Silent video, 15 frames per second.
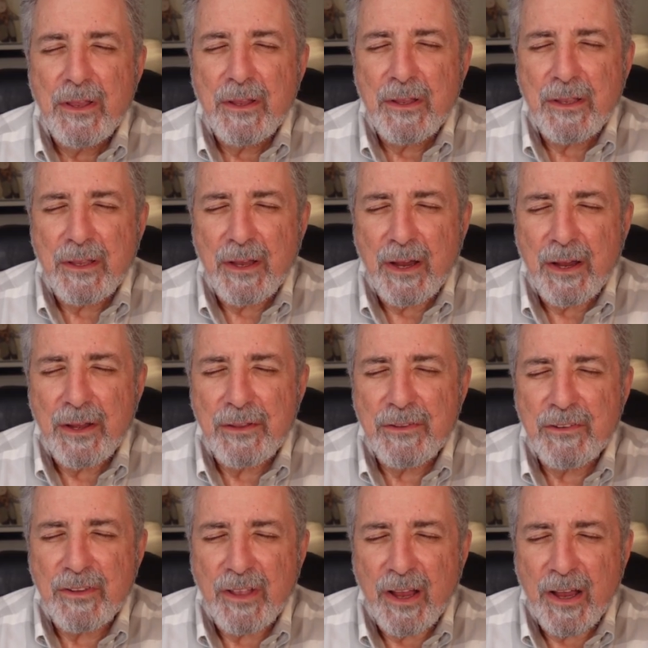
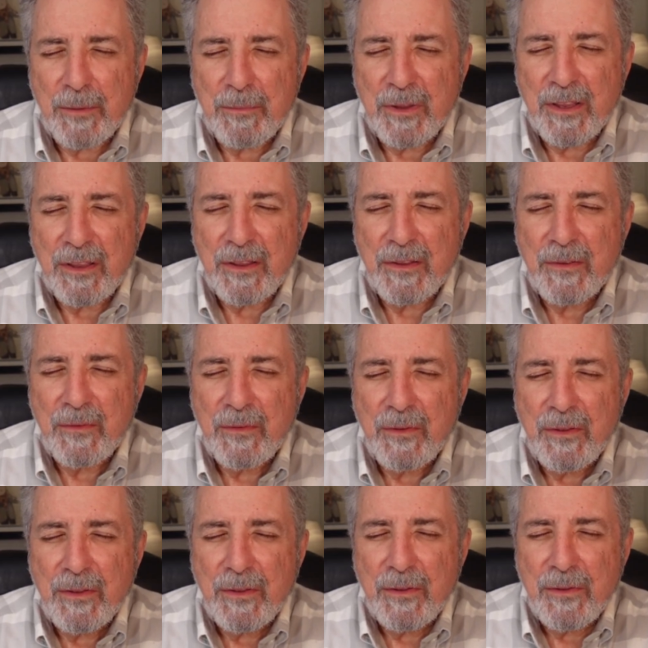God's got me.
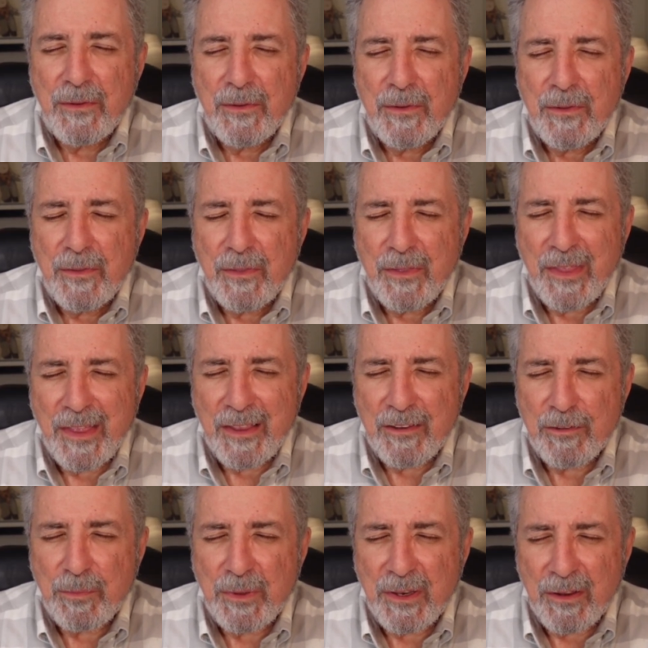
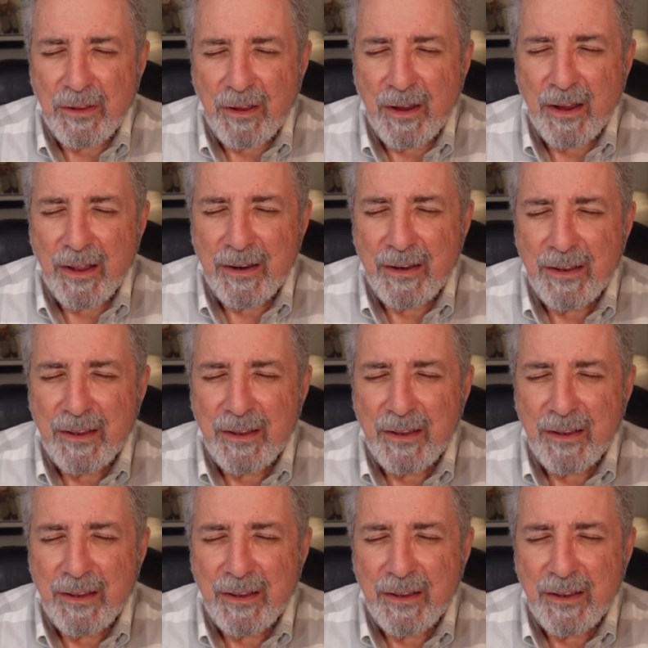Thanks be to God.